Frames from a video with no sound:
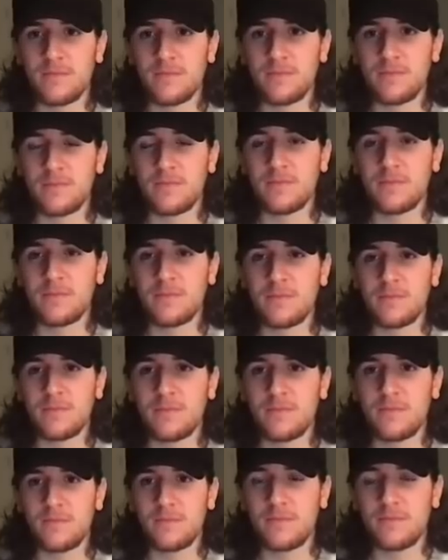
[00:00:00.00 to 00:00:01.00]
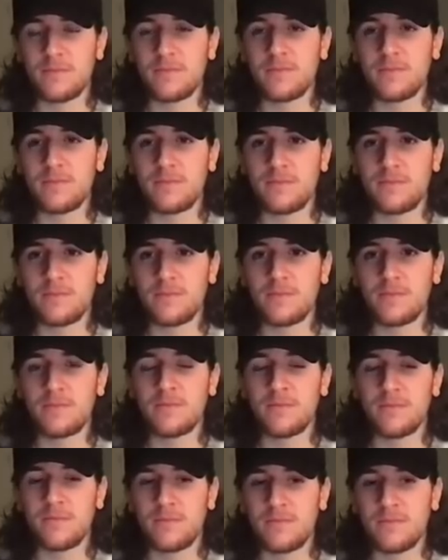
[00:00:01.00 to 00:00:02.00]

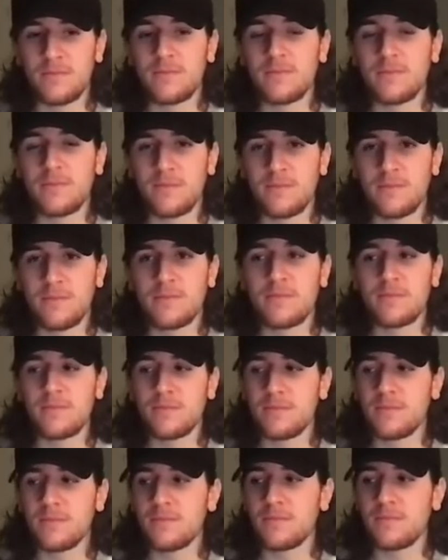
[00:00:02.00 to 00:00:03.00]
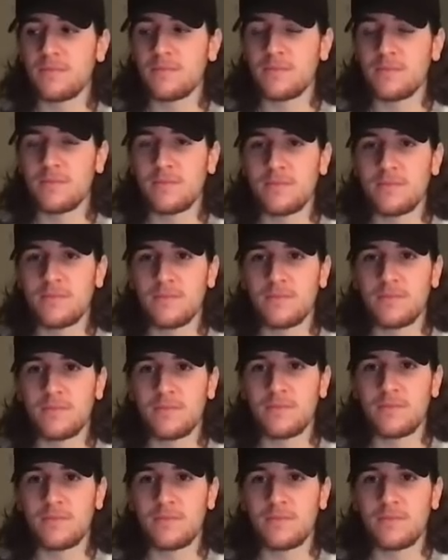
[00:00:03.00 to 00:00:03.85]
The person shown says nothing.